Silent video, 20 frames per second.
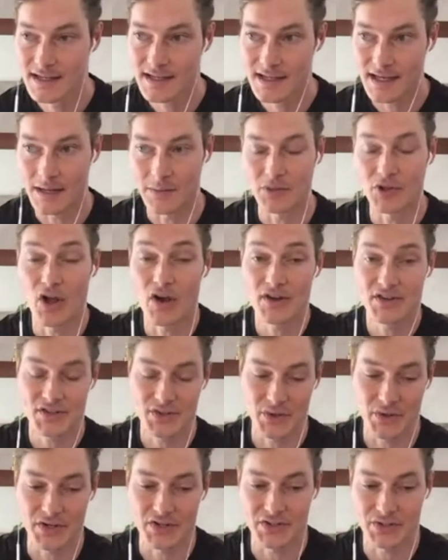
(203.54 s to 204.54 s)
Long
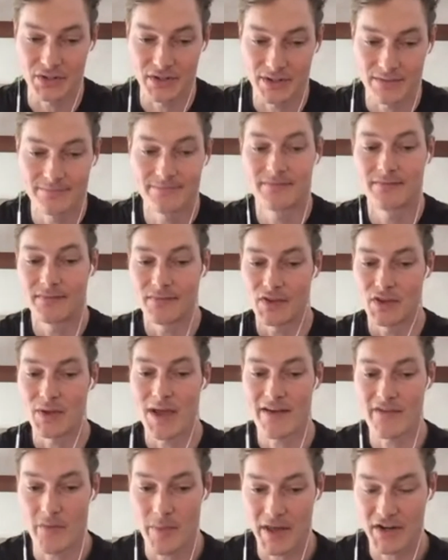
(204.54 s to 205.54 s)
story short, you
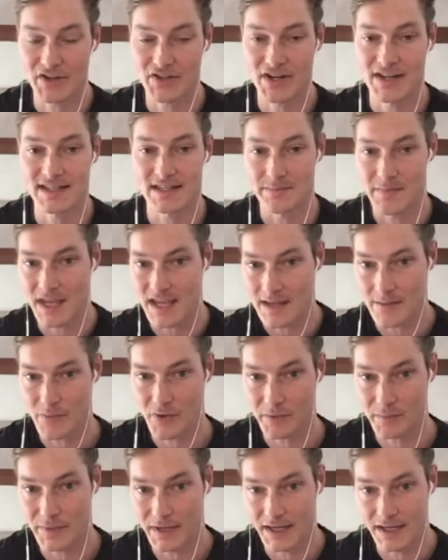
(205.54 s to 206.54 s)
have a better chance of making more
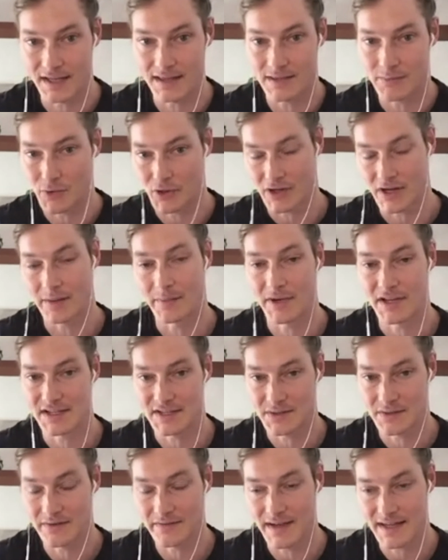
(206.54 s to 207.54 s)
money the more companies
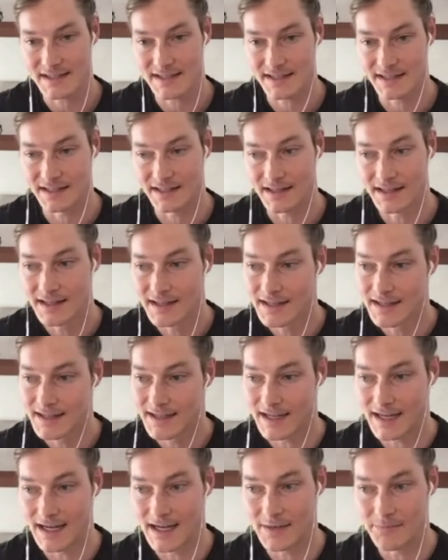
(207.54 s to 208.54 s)
you invest in,
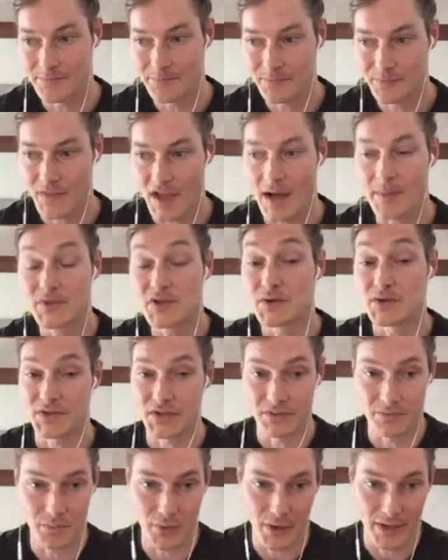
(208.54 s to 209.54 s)
up to a
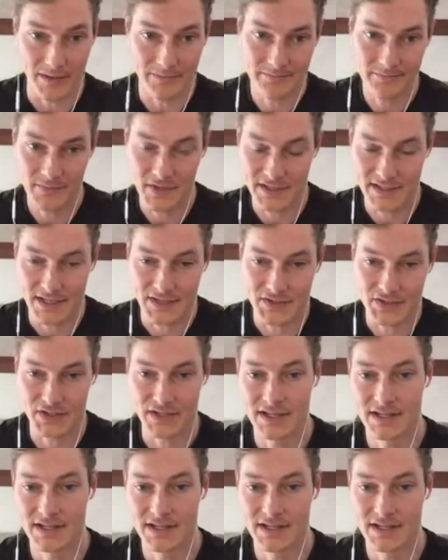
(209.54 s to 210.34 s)
certain point, essentially.